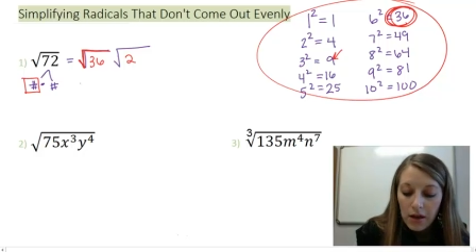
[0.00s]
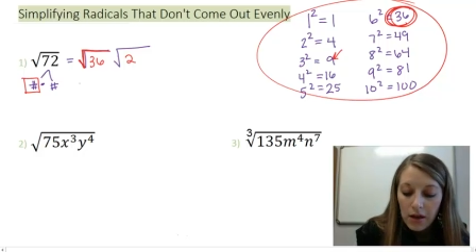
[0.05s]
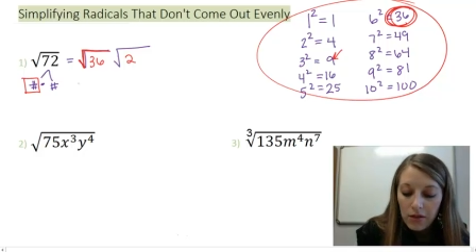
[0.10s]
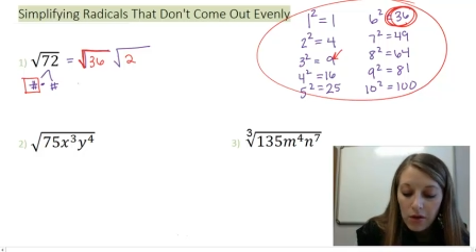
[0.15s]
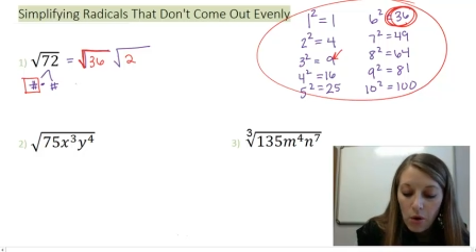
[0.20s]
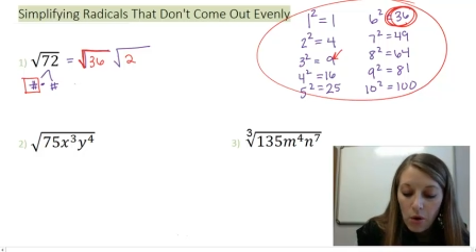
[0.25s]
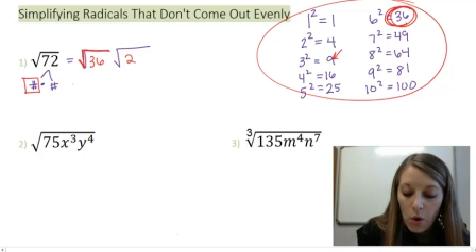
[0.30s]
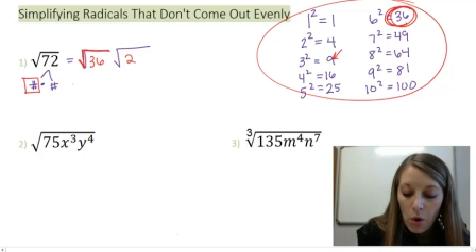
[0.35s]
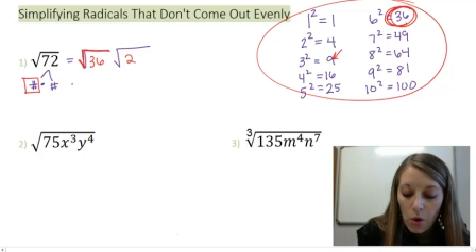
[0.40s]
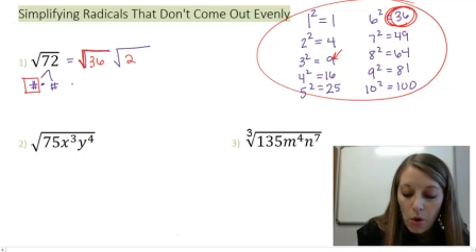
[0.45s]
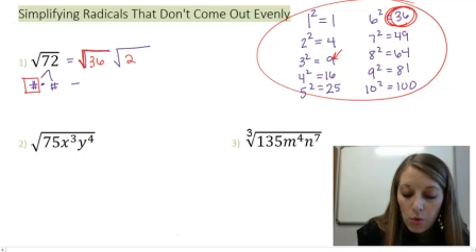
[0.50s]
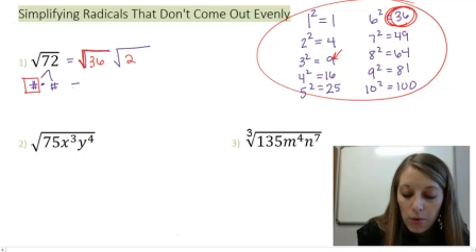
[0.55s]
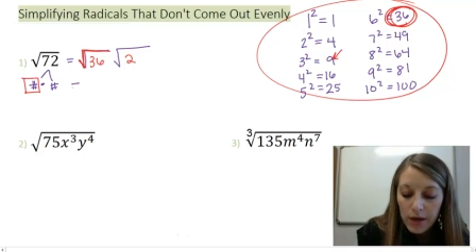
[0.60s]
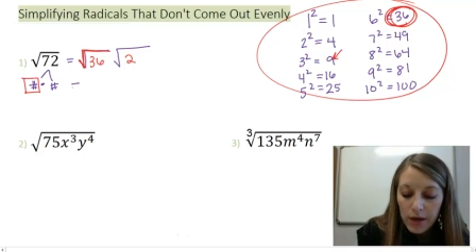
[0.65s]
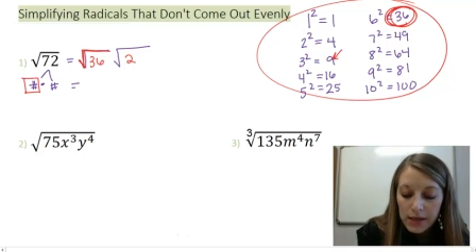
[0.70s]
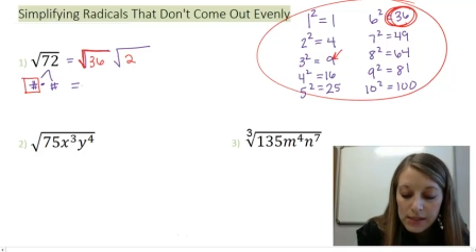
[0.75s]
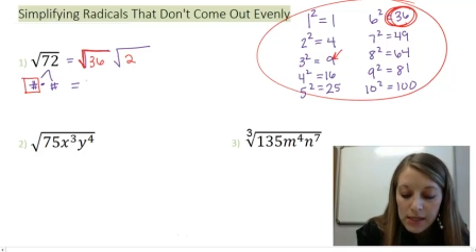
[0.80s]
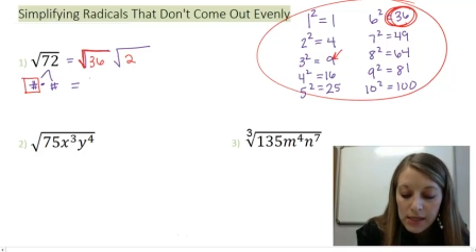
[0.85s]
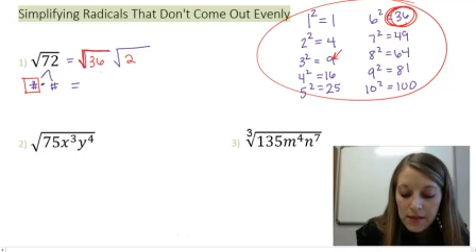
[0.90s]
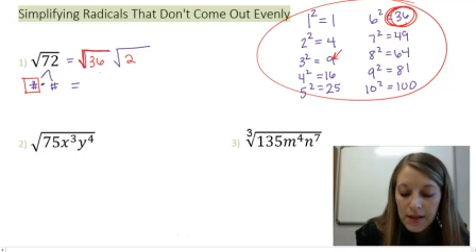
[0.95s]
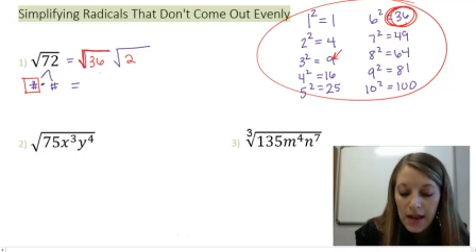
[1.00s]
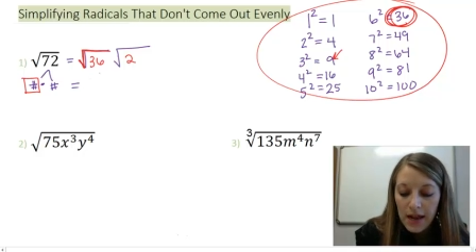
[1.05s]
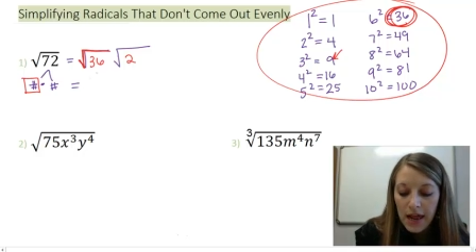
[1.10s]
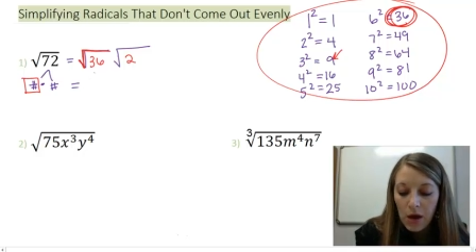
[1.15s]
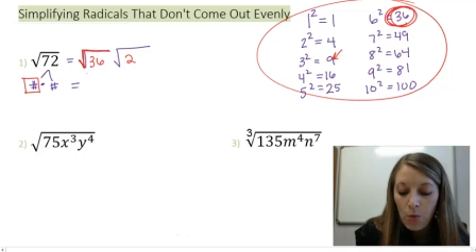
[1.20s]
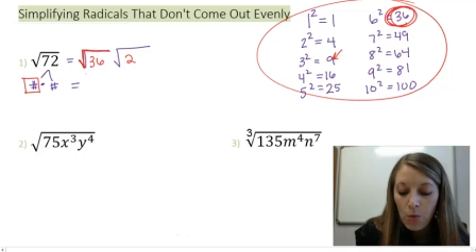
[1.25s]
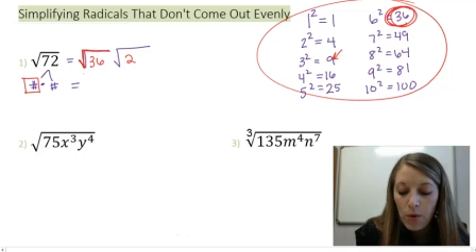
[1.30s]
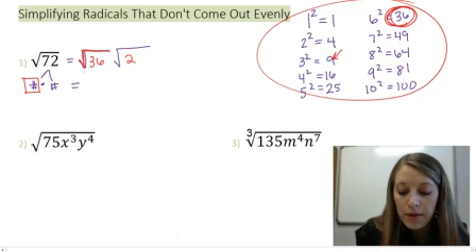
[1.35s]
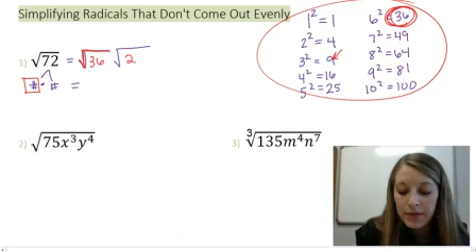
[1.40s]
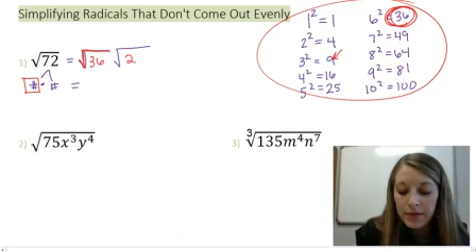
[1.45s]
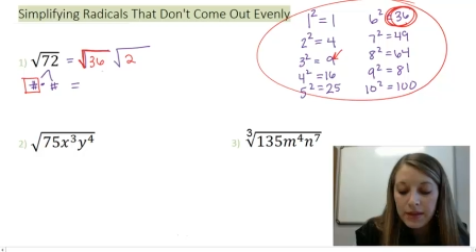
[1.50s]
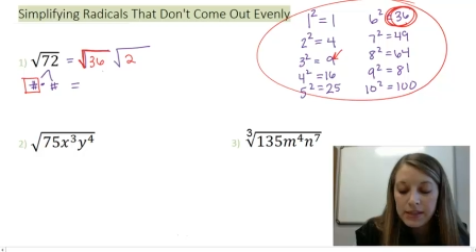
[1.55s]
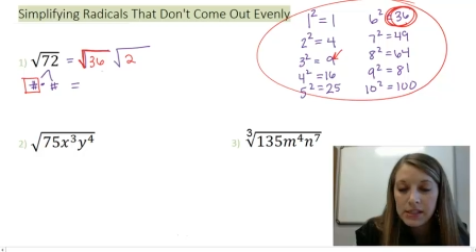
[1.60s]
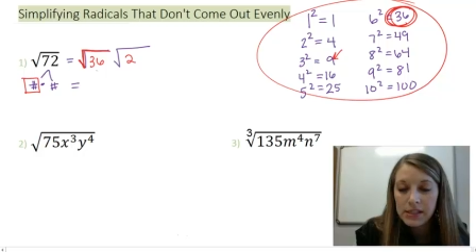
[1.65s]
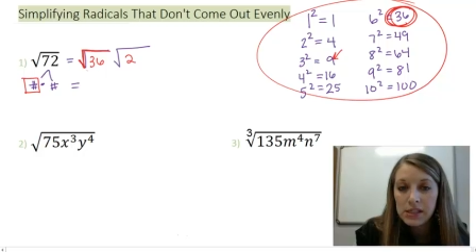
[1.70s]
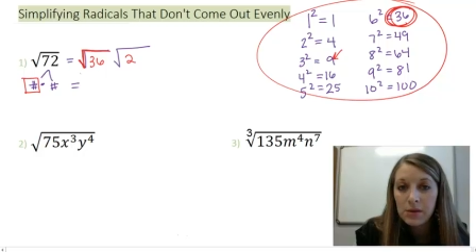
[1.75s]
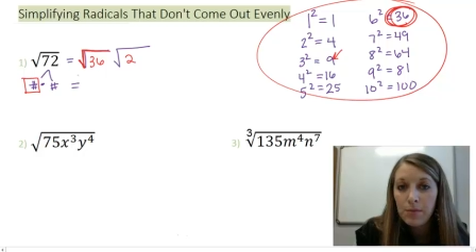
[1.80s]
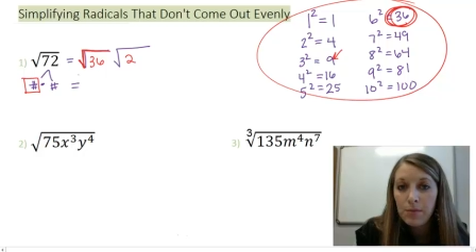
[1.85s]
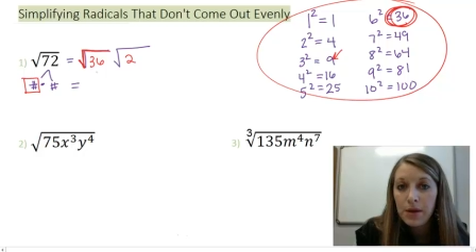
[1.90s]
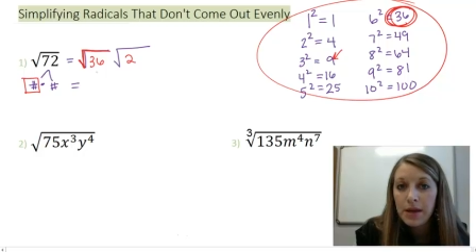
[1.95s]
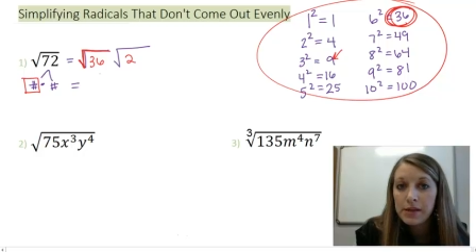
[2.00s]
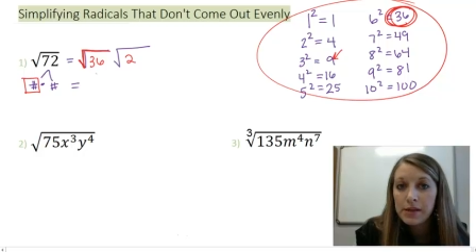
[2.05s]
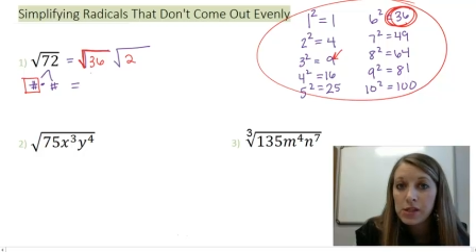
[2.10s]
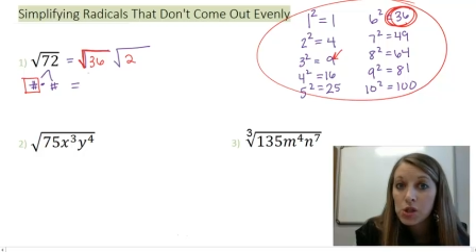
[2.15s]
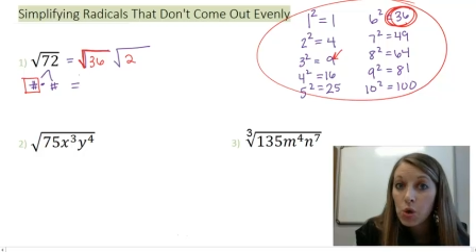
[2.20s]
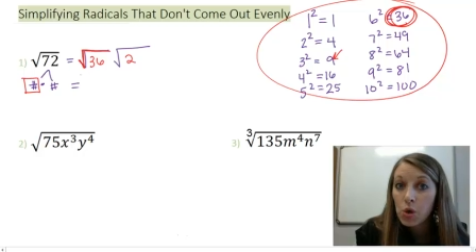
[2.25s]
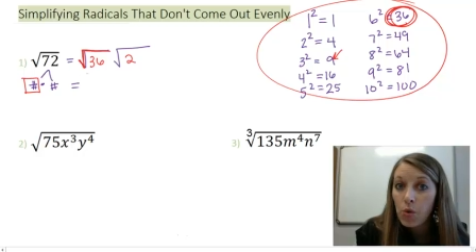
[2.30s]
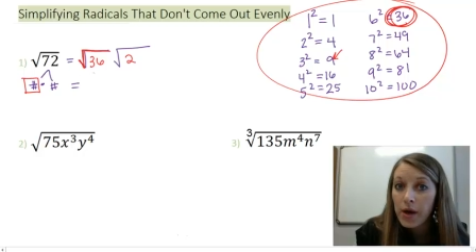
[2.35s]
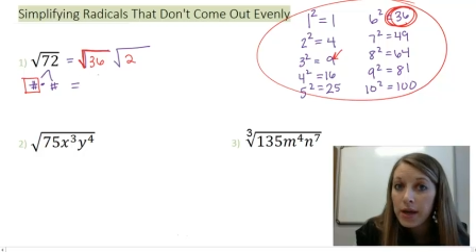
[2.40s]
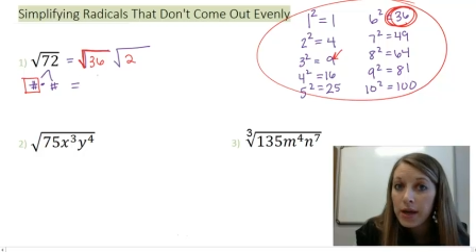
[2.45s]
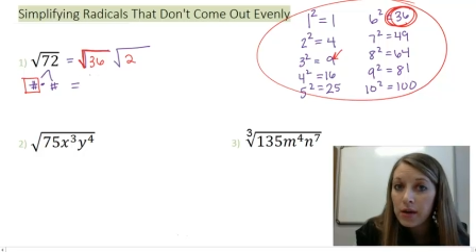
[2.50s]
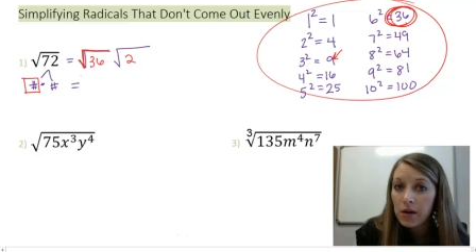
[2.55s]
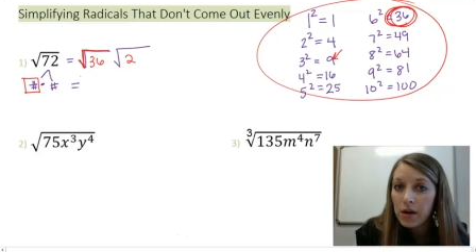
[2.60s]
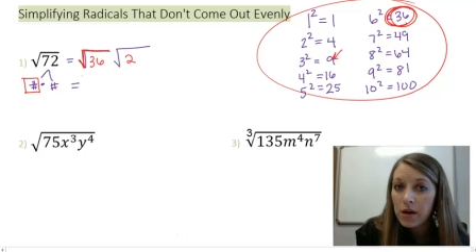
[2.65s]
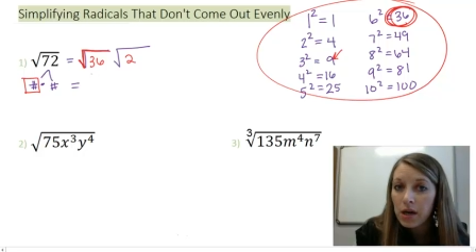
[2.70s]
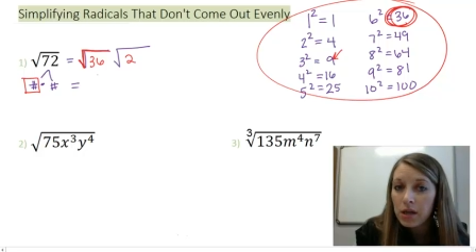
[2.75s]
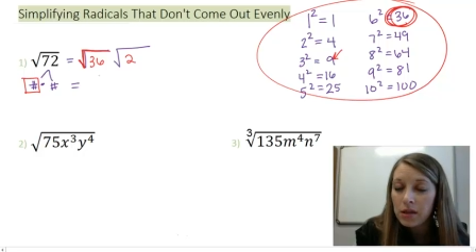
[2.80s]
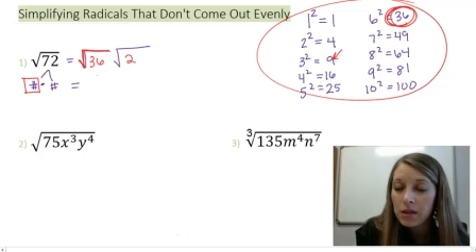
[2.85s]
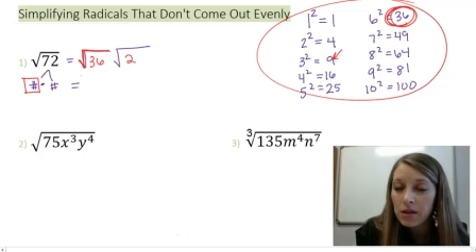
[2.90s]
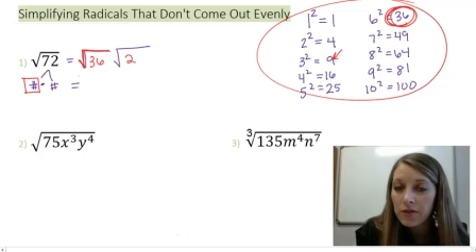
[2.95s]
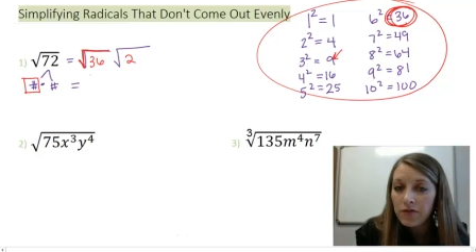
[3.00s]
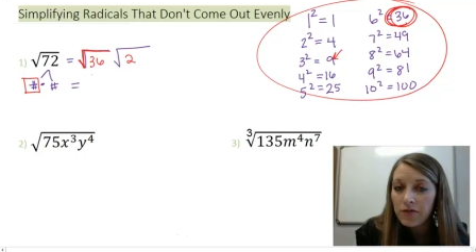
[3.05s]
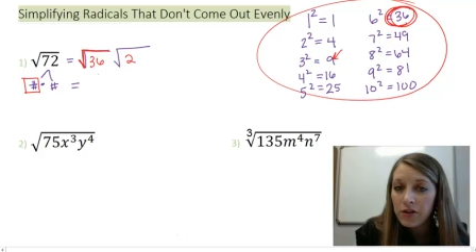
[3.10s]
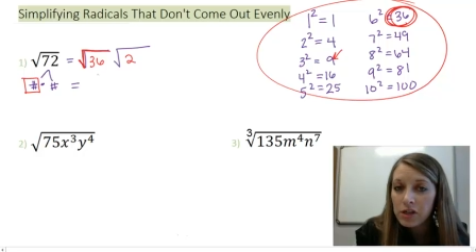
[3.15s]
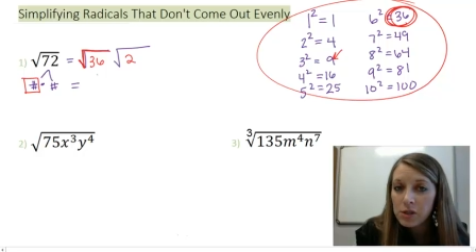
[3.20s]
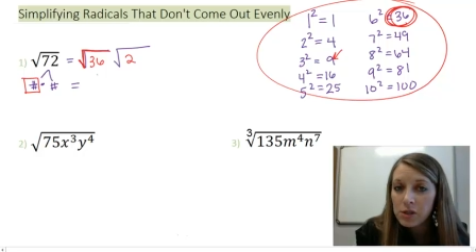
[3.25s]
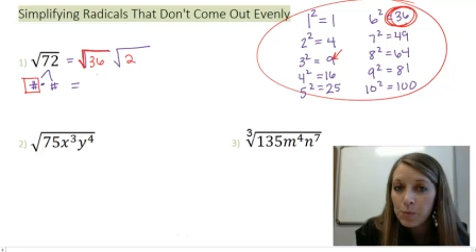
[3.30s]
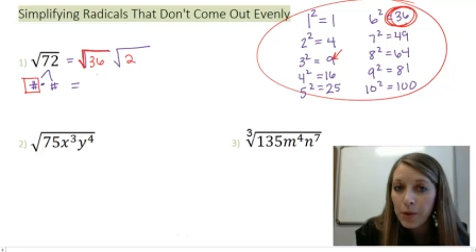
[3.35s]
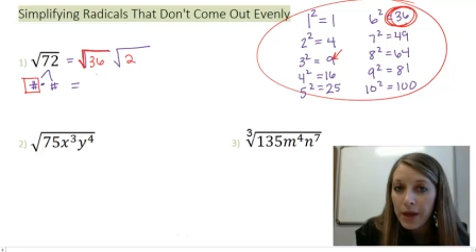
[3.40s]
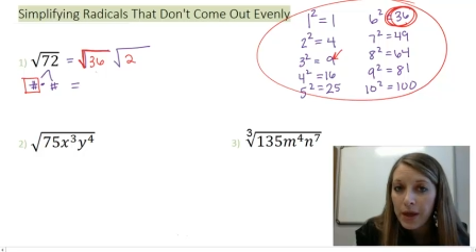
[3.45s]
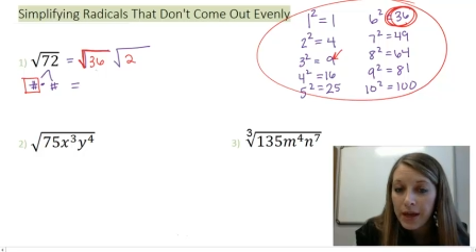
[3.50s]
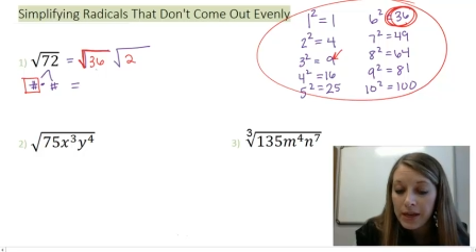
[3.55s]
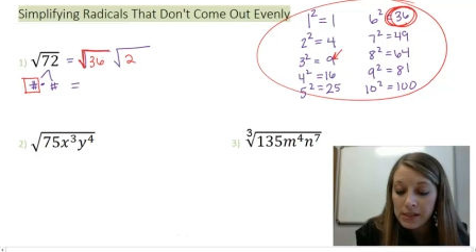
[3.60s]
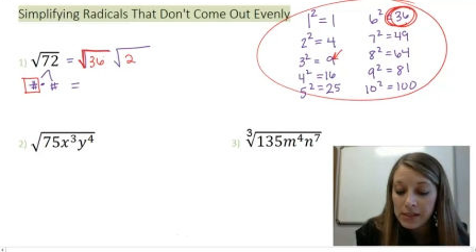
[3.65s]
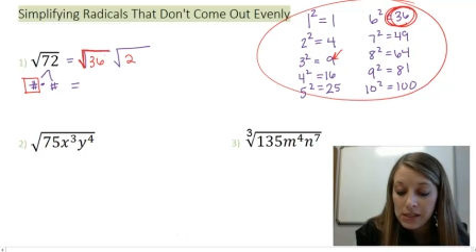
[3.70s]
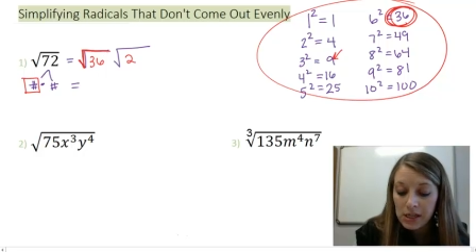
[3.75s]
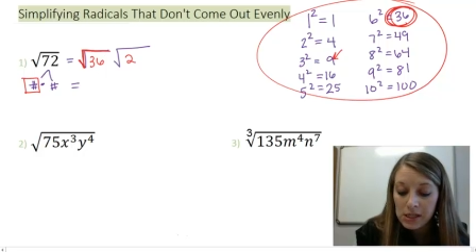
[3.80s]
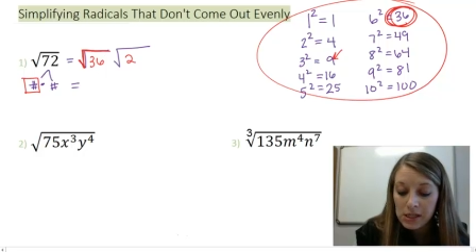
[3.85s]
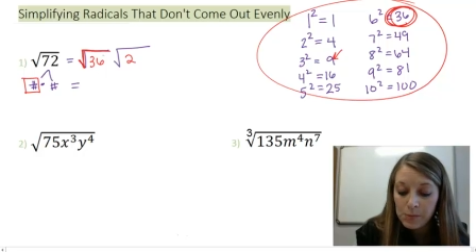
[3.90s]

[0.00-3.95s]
Now the whole reason that I want this to be a square in the first place